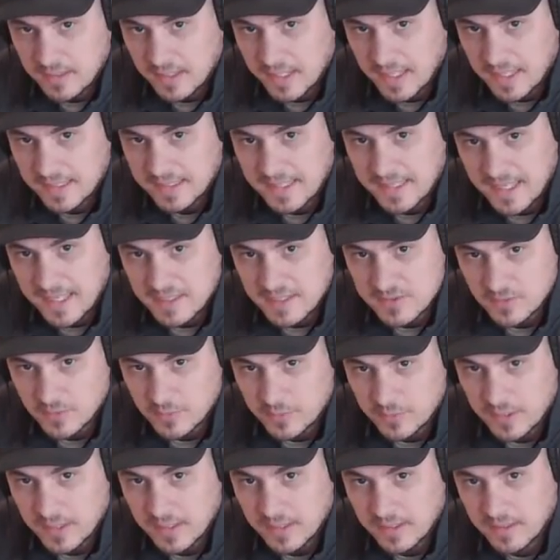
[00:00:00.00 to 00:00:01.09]
at
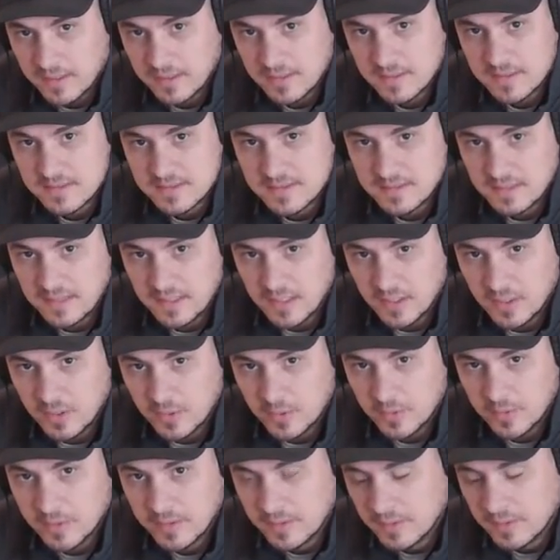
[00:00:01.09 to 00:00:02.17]

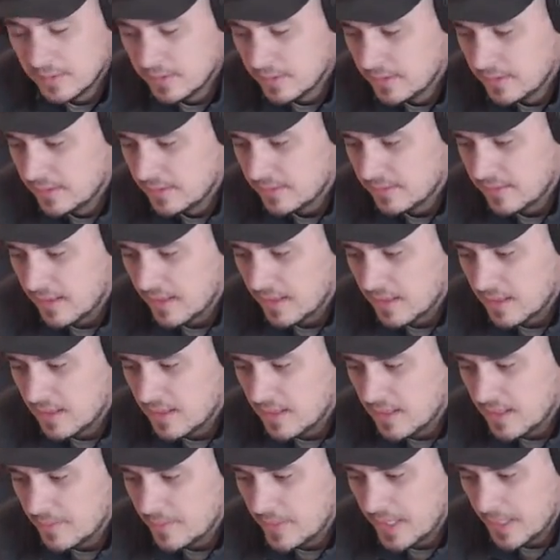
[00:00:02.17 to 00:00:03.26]

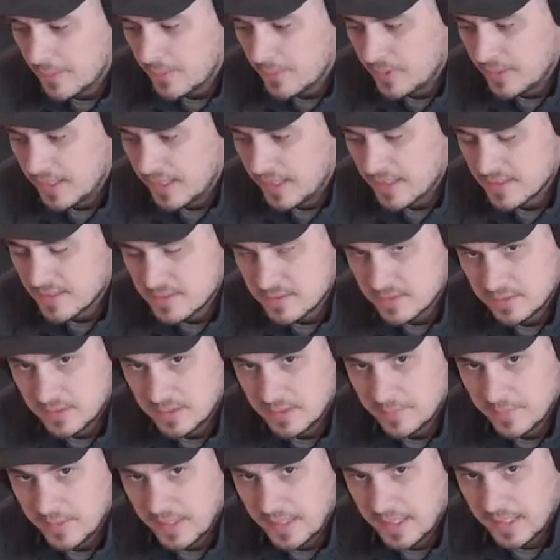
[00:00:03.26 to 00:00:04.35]
castlerockco.com. Happy to answer
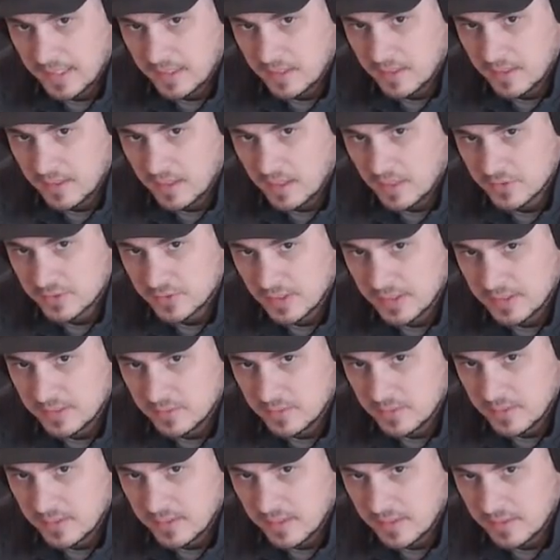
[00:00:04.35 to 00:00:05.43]
them, and I'll try
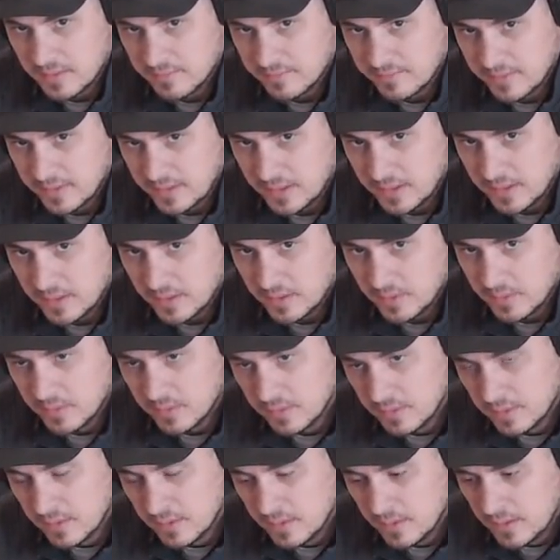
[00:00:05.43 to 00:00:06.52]
doing another video.
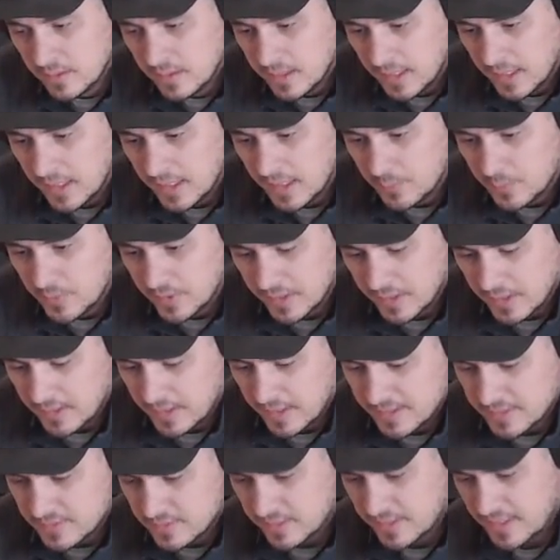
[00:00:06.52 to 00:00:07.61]
I'll bring in a
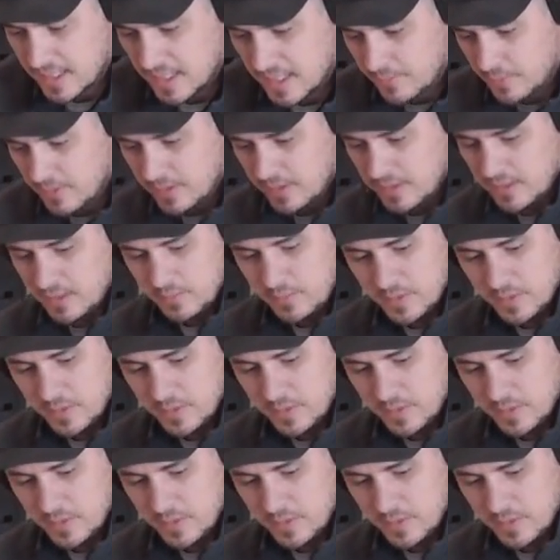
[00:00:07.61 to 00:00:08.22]
nicer camera and kind of